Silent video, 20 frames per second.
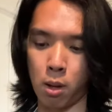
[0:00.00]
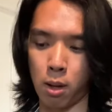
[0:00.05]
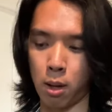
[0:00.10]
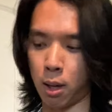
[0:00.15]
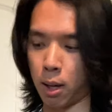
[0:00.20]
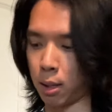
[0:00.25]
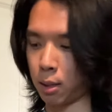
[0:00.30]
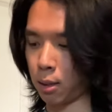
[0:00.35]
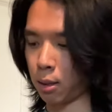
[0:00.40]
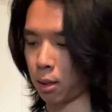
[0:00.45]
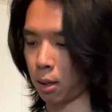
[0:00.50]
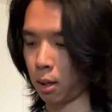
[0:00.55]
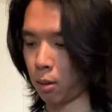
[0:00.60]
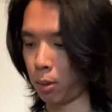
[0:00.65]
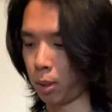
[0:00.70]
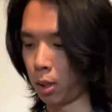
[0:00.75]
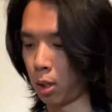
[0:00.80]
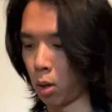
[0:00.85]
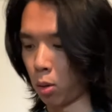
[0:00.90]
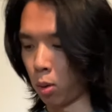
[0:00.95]
I say we
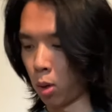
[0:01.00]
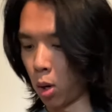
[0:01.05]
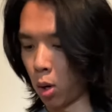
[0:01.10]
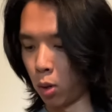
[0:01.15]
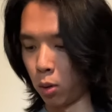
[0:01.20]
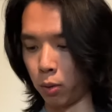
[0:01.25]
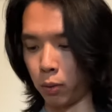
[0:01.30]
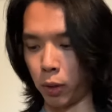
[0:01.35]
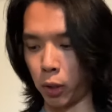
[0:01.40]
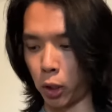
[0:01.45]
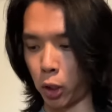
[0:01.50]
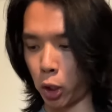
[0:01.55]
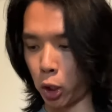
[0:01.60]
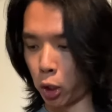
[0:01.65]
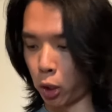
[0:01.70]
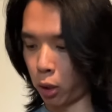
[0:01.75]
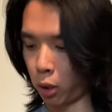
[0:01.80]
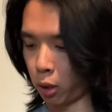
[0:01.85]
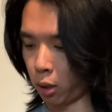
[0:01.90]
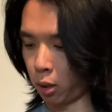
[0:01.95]
go
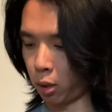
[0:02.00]
over